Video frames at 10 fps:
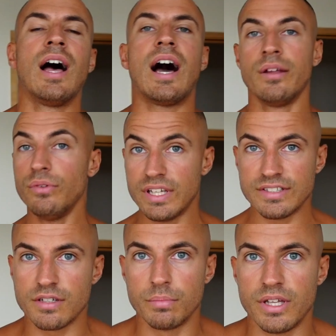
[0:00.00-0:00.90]
I don't think
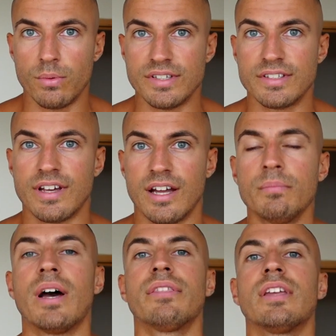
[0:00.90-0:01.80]
it's a complete waste of time.
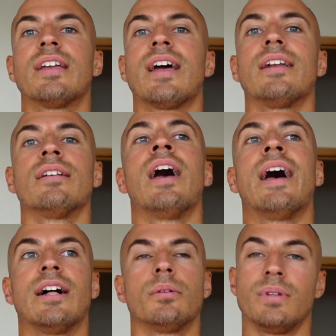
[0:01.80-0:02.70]
I think it can
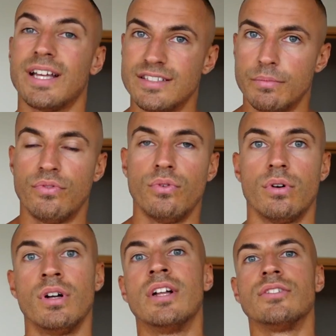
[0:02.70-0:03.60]
help, like I said before,